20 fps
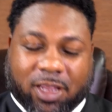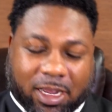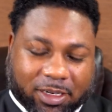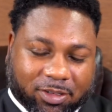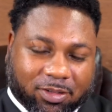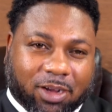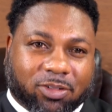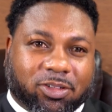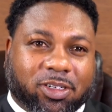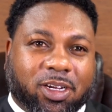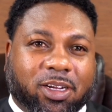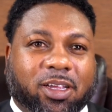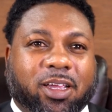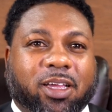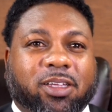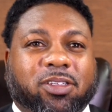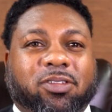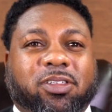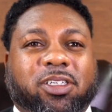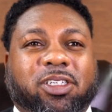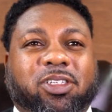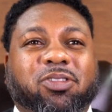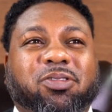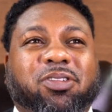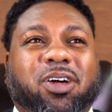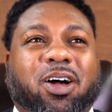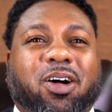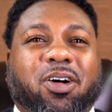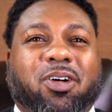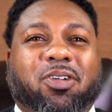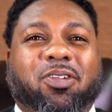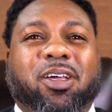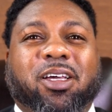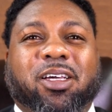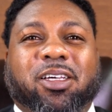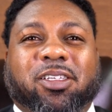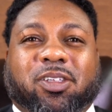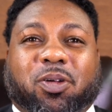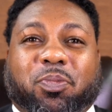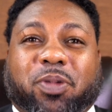That's what I was trying to get to. Did you call?
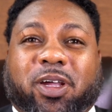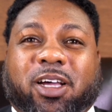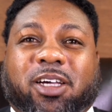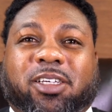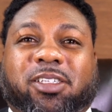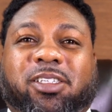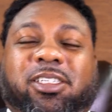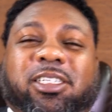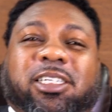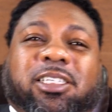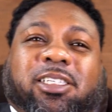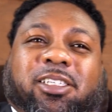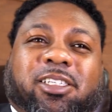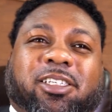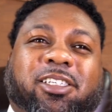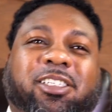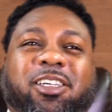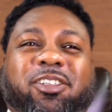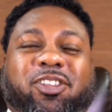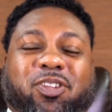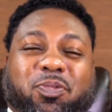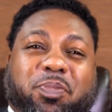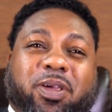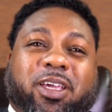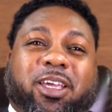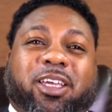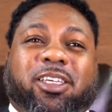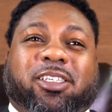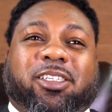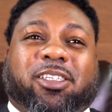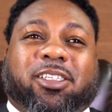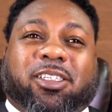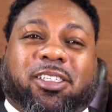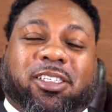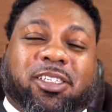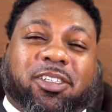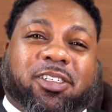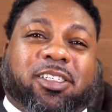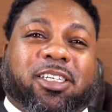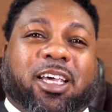So because she's
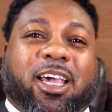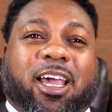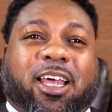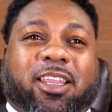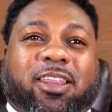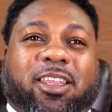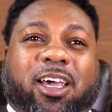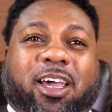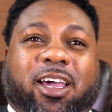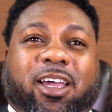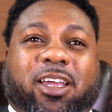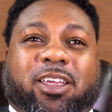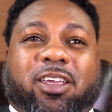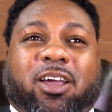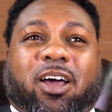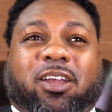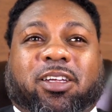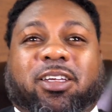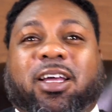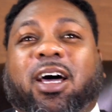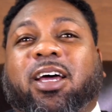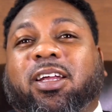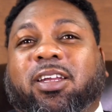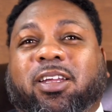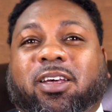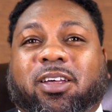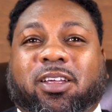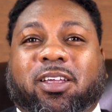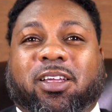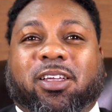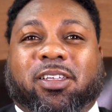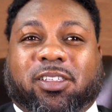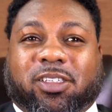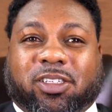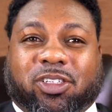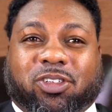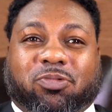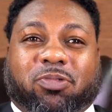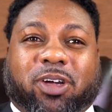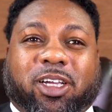saying that y'all are not in a
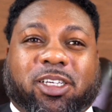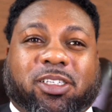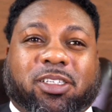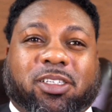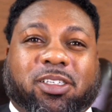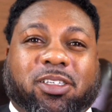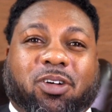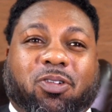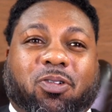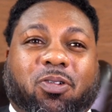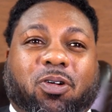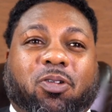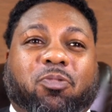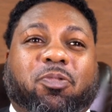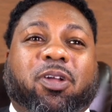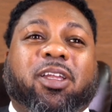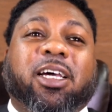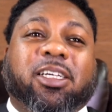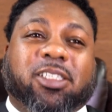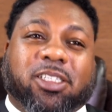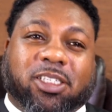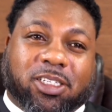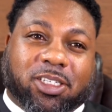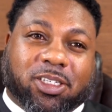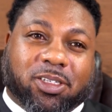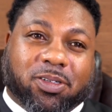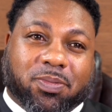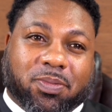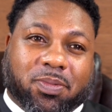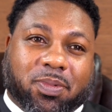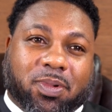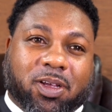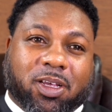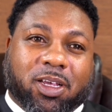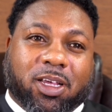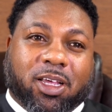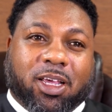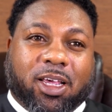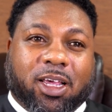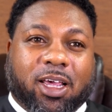situation or a relationship,
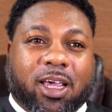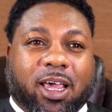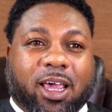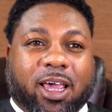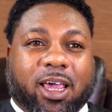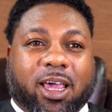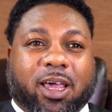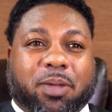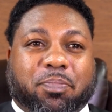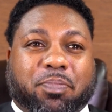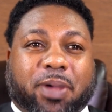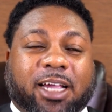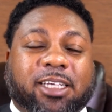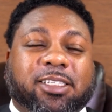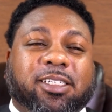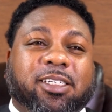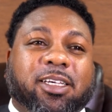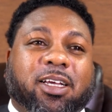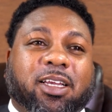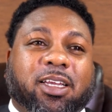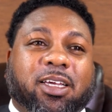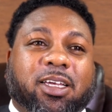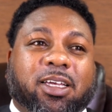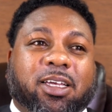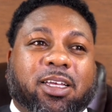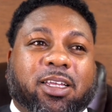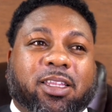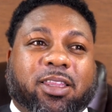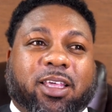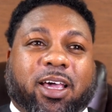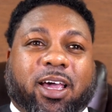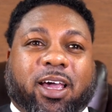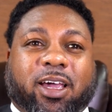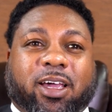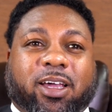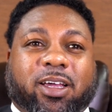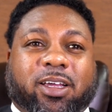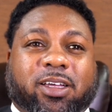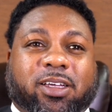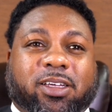and basically that,